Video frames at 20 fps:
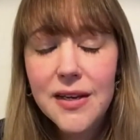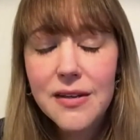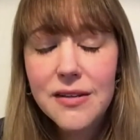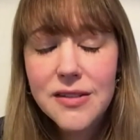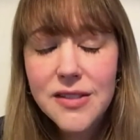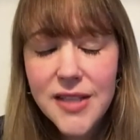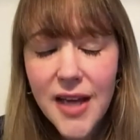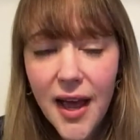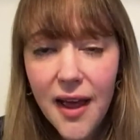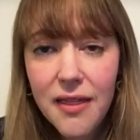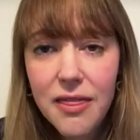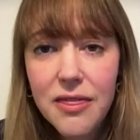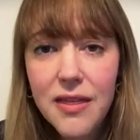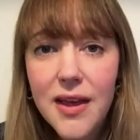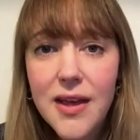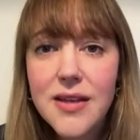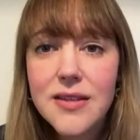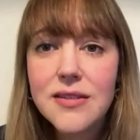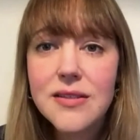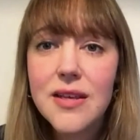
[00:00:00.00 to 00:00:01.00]
Death
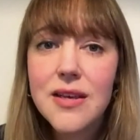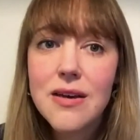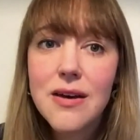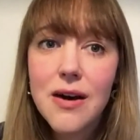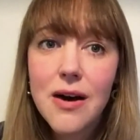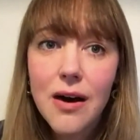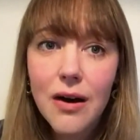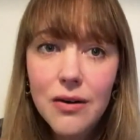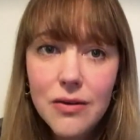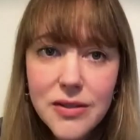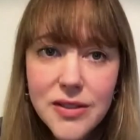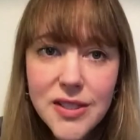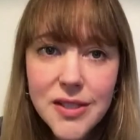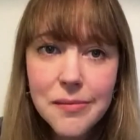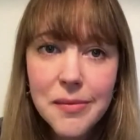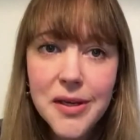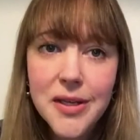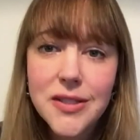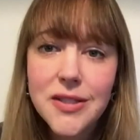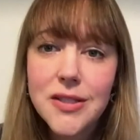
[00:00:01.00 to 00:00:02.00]
is the
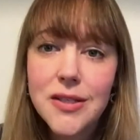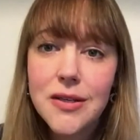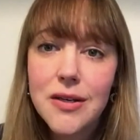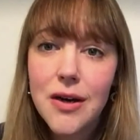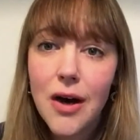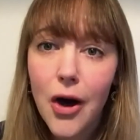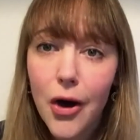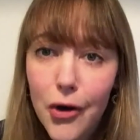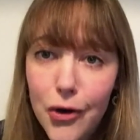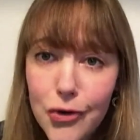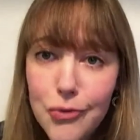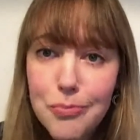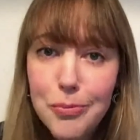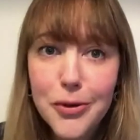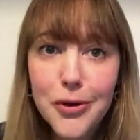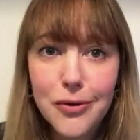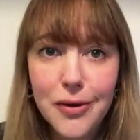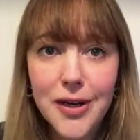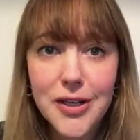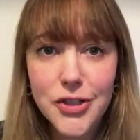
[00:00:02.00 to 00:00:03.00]
ultimate hope
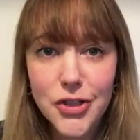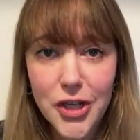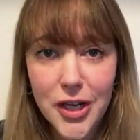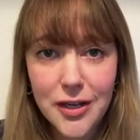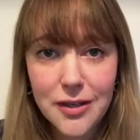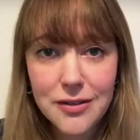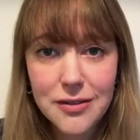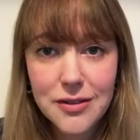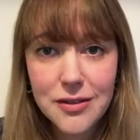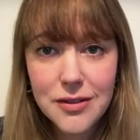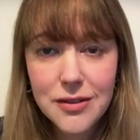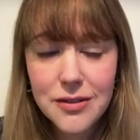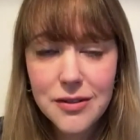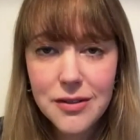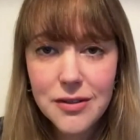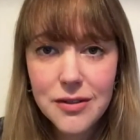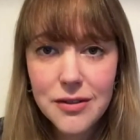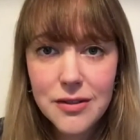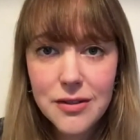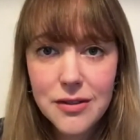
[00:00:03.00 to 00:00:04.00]
crusher.
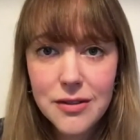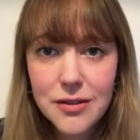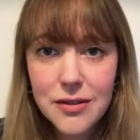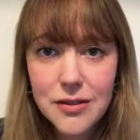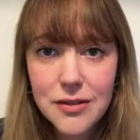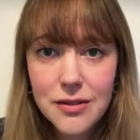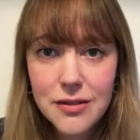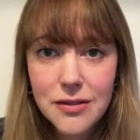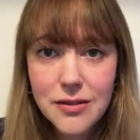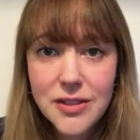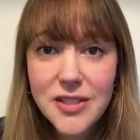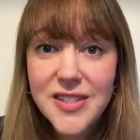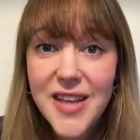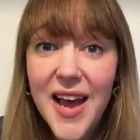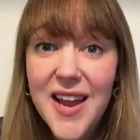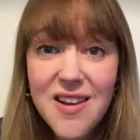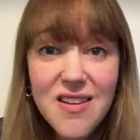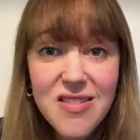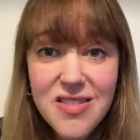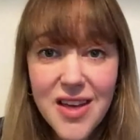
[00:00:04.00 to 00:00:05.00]
Does
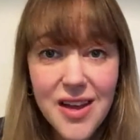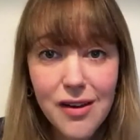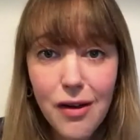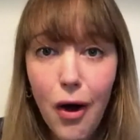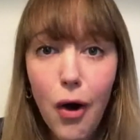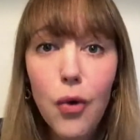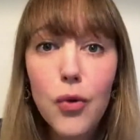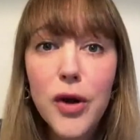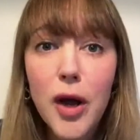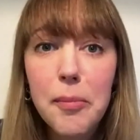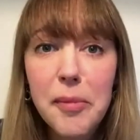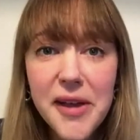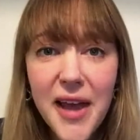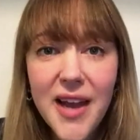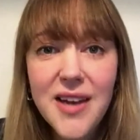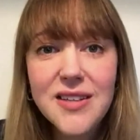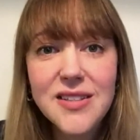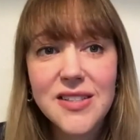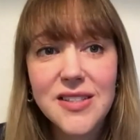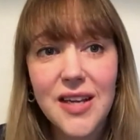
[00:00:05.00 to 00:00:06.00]
anything hold up
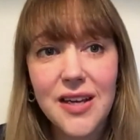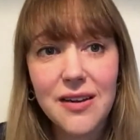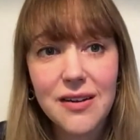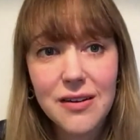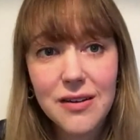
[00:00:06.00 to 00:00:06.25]
against it?